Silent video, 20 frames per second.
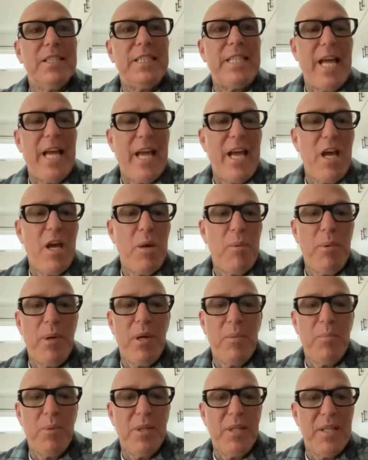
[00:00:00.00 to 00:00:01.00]
tab,
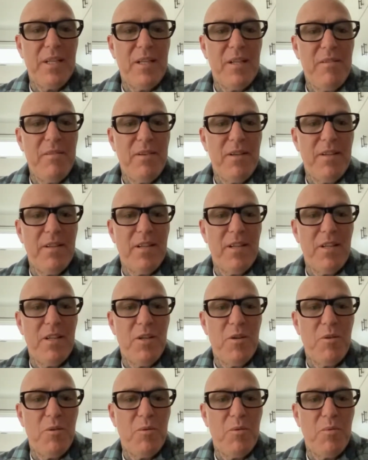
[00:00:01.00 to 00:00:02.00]
I believe, and then
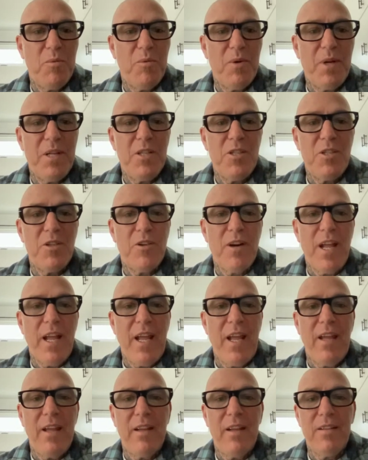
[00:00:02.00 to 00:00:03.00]
you raise your
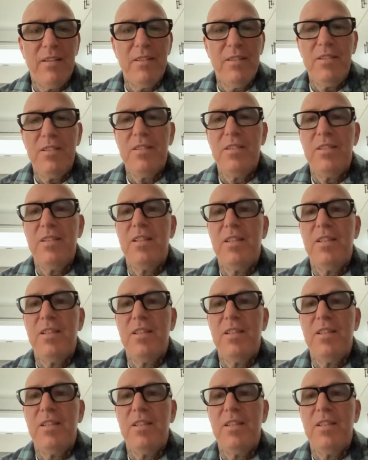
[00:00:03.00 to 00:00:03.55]
hand,